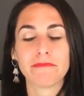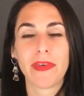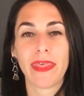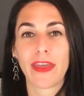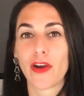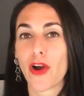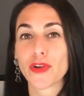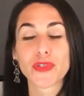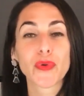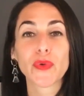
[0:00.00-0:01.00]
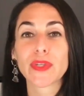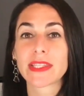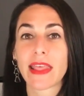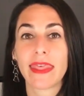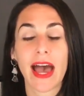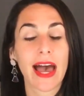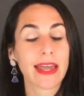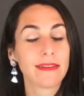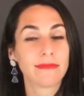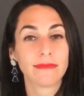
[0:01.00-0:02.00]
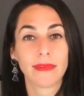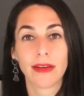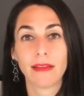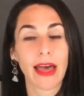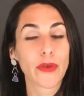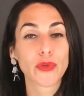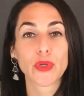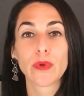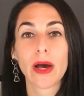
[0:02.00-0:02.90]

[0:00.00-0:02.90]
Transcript: there are schools that allow you to